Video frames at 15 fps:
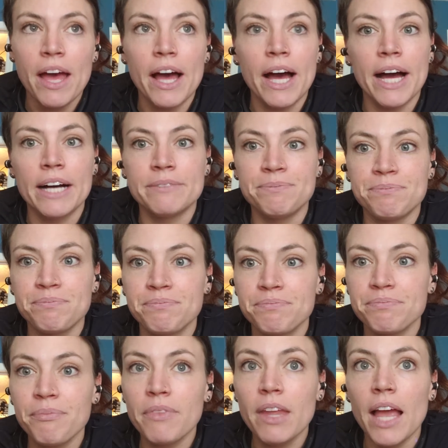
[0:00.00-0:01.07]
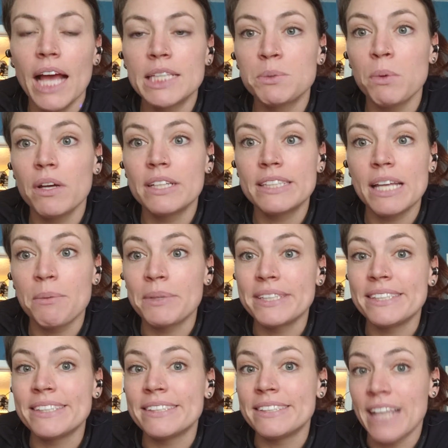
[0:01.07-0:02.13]
as well as they were
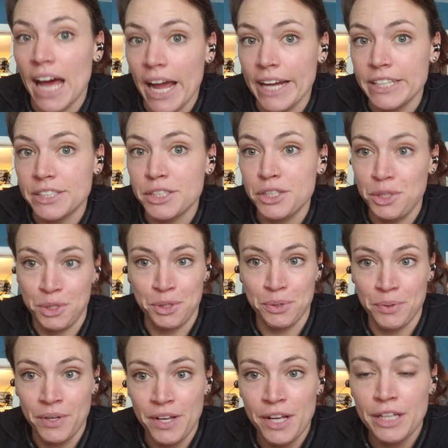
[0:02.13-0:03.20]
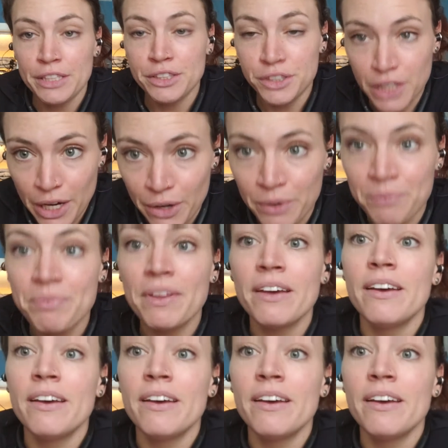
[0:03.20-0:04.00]
designed to. So,